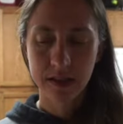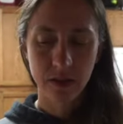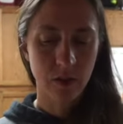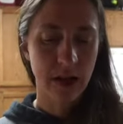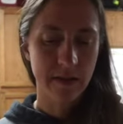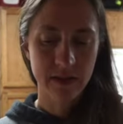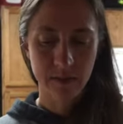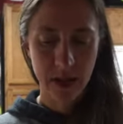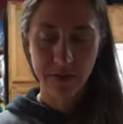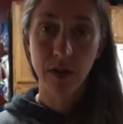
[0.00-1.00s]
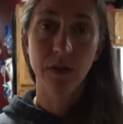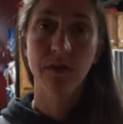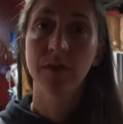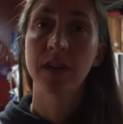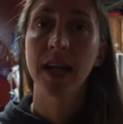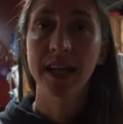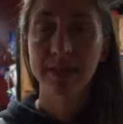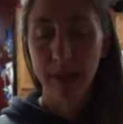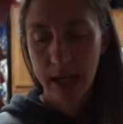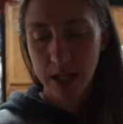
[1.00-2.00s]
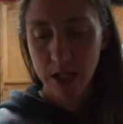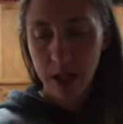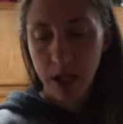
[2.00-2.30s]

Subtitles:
so we'll have some left over for the next batch.